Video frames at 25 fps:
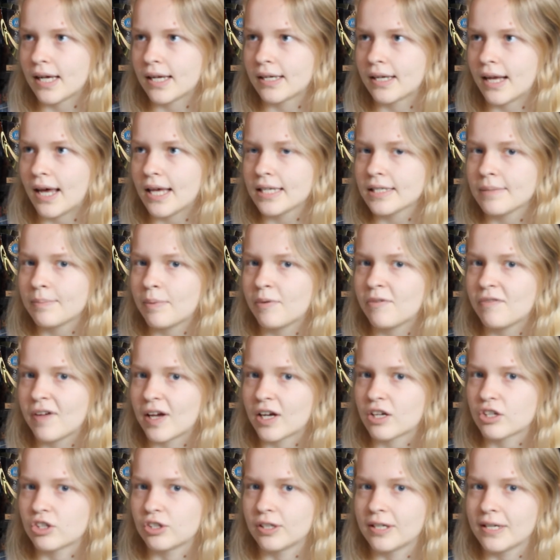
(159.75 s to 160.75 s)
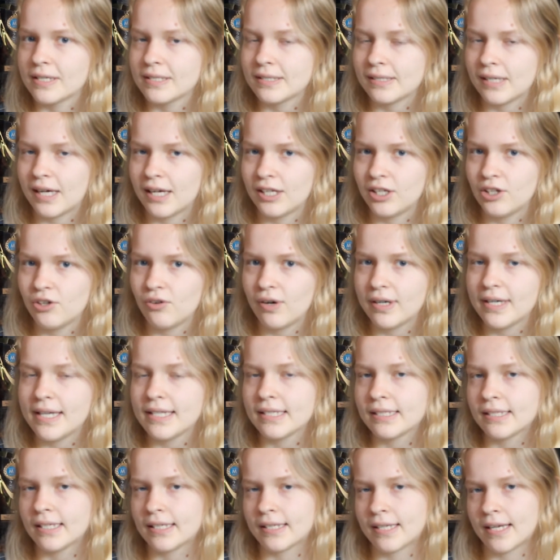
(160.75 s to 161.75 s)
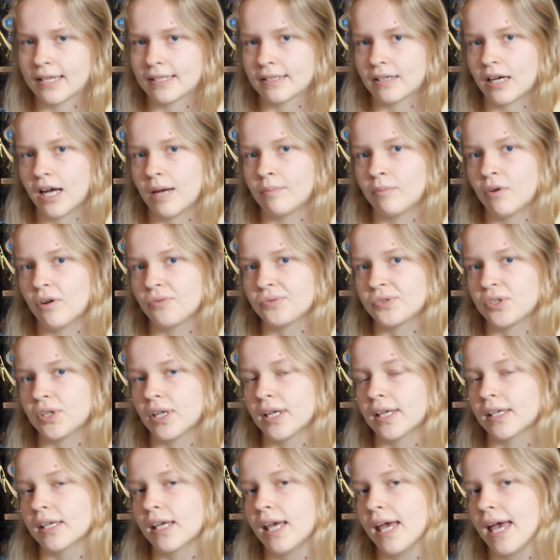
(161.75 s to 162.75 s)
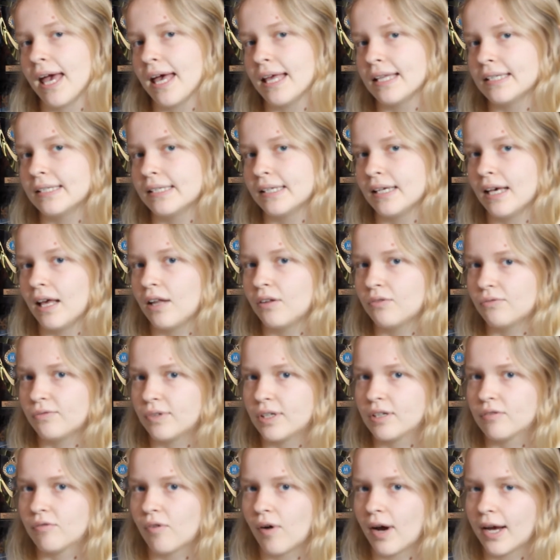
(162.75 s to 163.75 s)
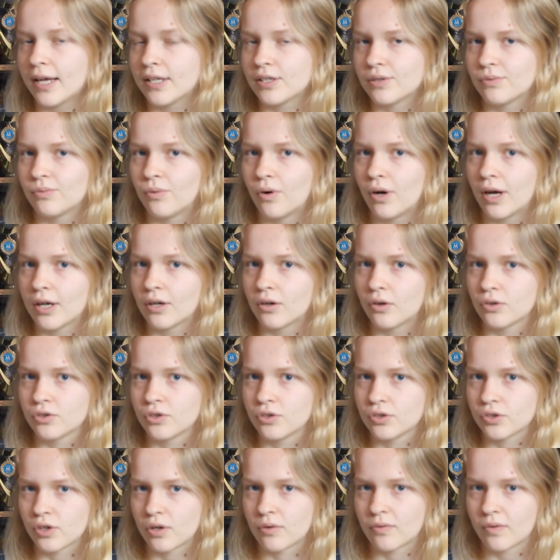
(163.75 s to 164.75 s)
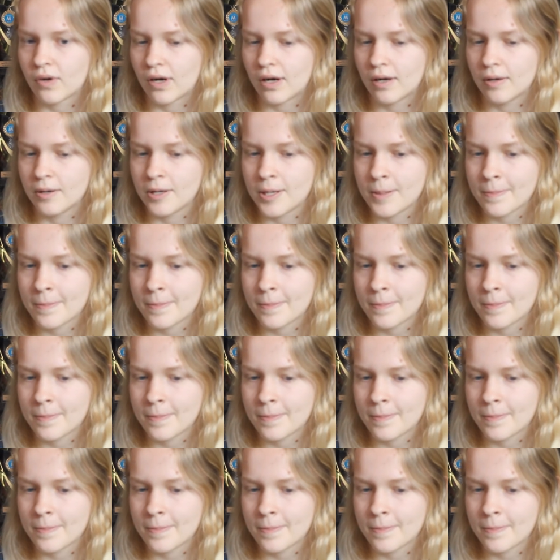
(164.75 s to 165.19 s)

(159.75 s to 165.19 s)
And as a perfectionist, I knew I needed to take time off to like edit and rewrite what I got to so far.